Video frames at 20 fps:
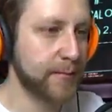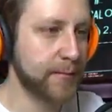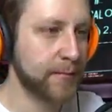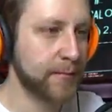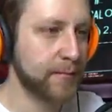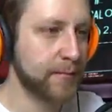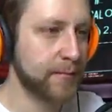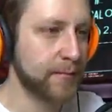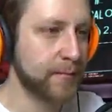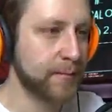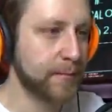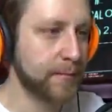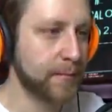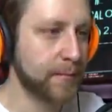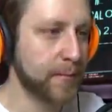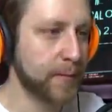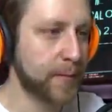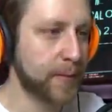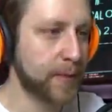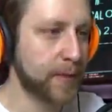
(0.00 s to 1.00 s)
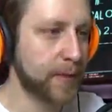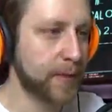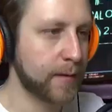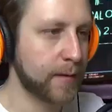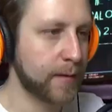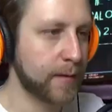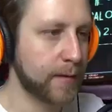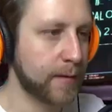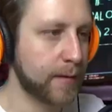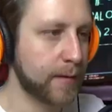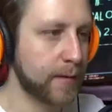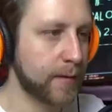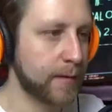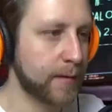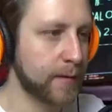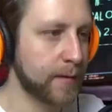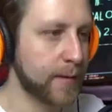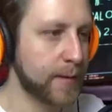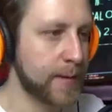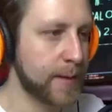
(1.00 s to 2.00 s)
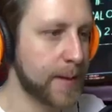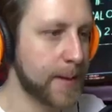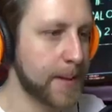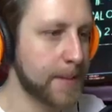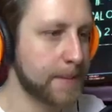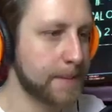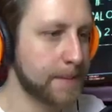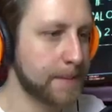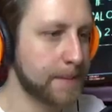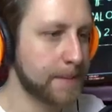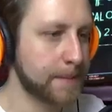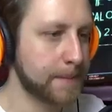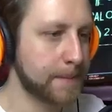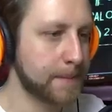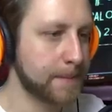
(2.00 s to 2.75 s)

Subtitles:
(silence)